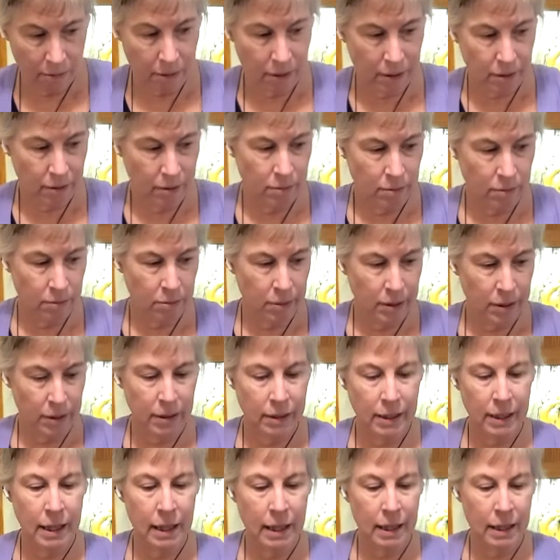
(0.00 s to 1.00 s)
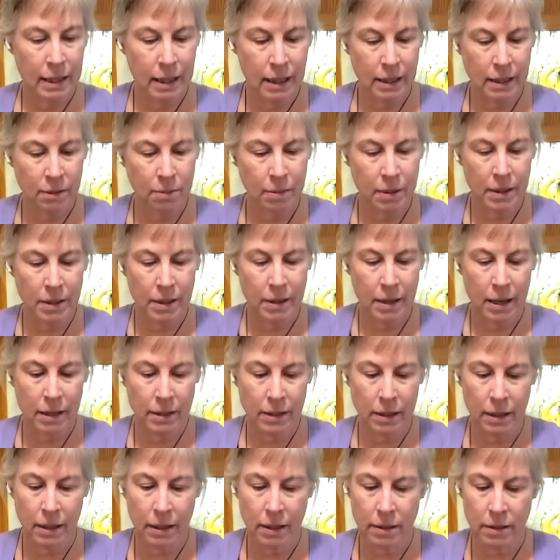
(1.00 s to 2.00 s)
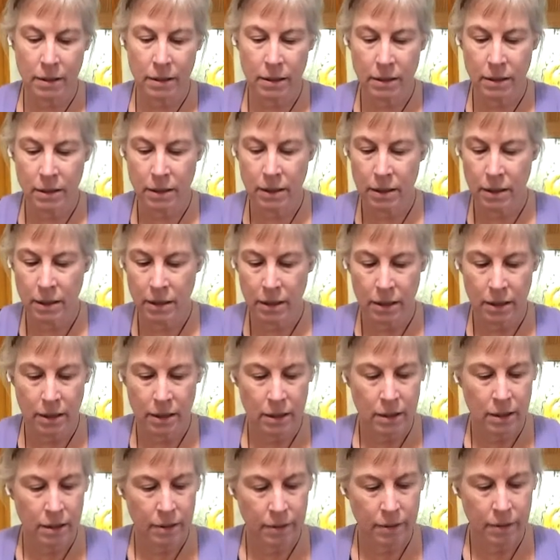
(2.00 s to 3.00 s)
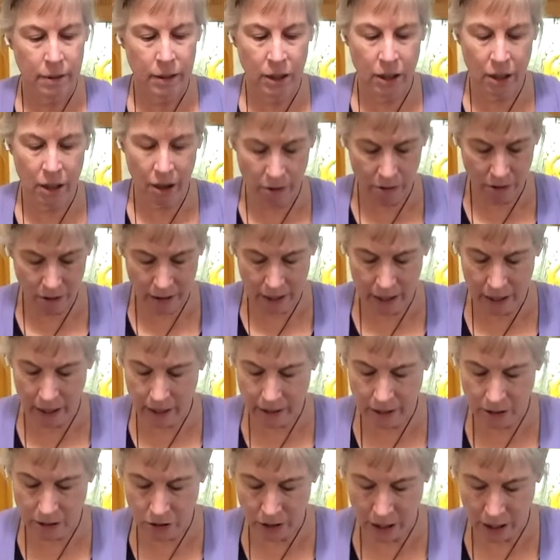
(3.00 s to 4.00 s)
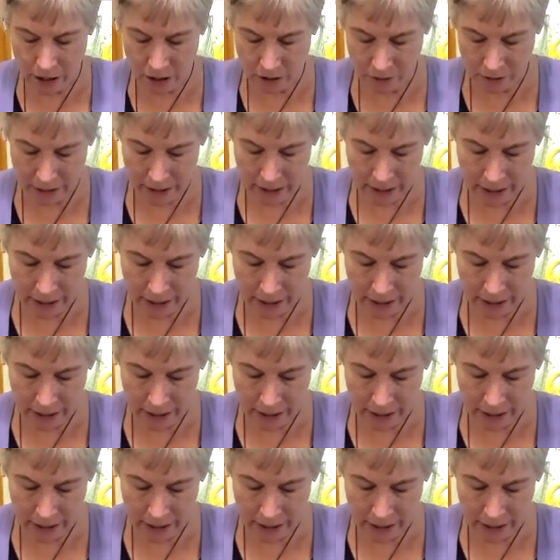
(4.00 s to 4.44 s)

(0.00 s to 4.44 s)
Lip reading: We'll see this one has a little yolk that has tried to